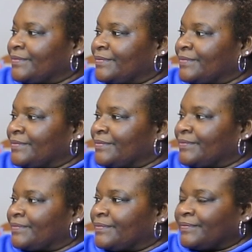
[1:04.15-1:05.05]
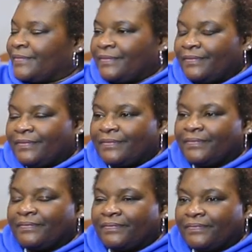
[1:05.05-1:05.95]

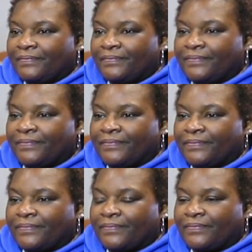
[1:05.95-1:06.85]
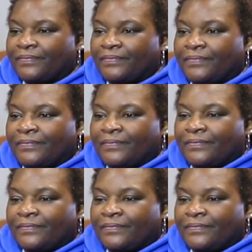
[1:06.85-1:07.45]
This person isn't speaking.